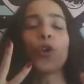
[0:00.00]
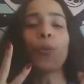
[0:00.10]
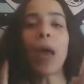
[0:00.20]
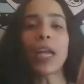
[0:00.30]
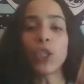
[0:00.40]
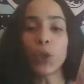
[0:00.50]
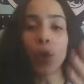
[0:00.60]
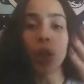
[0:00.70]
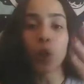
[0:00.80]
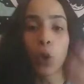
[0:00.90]
meant to
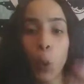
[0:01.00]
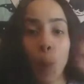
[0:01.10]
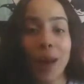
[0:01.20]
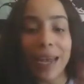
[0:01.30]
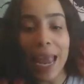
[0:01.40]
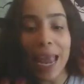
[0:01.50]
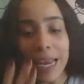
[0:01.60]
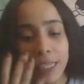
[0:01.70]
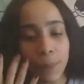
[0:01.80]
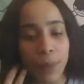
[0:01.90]

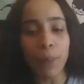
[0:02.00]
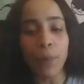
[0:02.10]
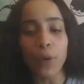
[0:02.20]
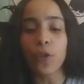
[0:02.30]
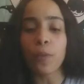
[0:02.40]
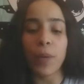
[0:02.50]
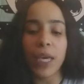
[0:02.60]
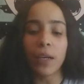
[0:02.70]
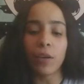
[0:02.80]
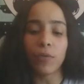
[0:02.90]
illuminate people. You're the
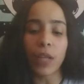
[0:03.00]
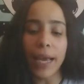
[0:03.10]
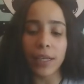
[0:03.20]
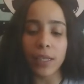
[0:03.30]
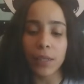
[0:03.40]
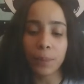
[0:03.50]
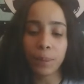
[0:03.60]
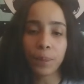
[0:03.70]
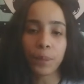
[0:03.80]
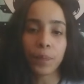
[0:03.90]
beacon of light.
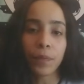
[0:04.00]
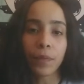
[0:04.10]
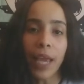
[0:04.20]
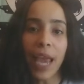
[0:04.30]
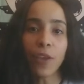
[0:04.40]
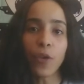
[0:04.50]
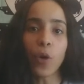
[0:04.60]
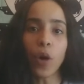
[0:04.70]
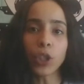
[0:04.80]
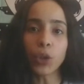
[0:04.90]
And
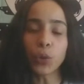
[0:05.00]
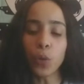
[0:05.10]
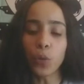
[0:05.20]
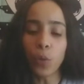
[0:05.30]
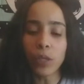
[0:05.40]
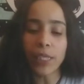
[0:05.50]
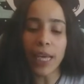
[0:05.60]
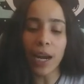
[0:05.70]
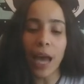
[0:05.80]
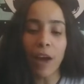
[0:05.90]
your truth will
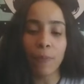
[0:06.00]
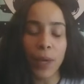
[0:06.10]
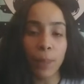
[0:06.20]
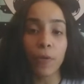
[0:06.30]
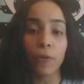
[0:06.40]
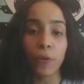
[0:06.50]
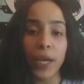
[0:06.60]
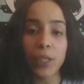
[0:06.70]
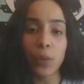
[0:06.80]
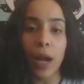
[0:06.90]
set a lot of people
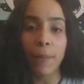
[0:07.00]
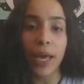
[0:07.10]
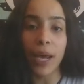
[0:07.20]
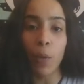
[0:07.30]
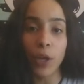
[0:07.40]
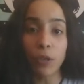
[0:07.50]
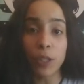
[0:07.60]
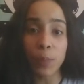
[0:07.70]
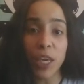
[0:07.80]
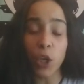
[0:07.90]
free is what I'm getting. When you
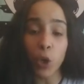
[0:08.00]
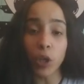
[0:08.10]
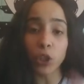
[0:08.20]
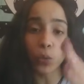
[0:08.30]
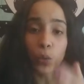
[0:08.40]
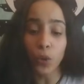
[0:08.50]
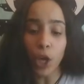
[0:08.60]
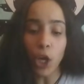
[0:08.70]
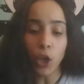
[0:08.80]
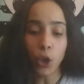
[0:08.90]
speak your truth,
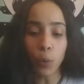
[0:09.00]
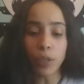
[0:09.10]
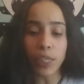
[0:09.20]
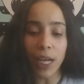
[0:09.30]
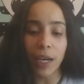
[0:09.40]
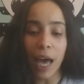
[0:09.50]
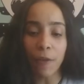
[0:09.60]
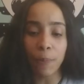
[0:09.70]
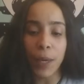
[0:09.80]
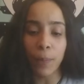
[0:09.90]
you will set a lot
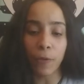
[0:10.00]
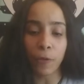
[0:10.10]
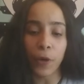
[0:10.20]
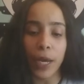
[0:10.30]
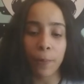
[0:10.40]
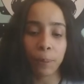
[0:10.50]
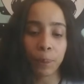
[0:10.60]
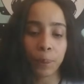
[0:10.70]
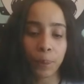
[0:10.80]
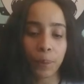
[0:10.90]
of people free.
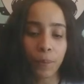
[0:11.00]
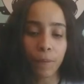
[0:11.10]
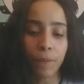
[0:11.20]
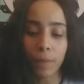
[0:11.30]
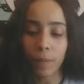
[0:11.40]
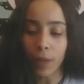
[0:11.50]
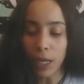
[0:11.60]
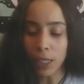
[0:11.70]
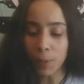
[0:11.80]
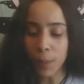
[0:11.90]

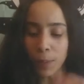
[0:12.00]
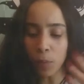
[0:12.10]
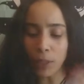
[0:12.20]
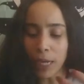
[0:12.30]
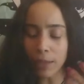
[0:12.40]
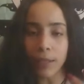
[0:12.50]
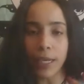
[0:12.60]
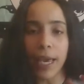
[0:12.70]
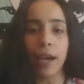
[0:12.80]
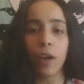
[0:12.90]
Because people will not...
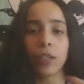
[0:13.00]
Yeah, look,